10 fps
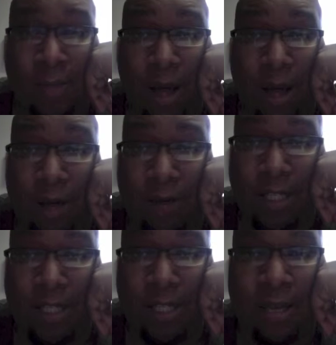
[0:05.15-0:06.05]
in my
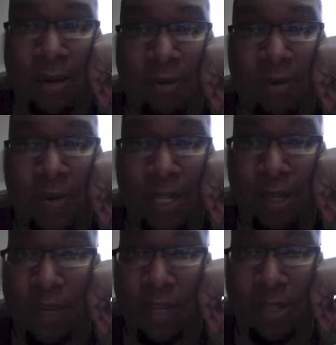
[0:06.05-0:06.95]
office, really
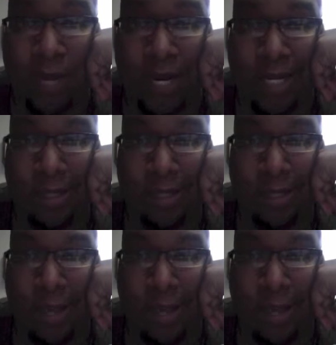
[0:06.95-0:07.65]
frustrated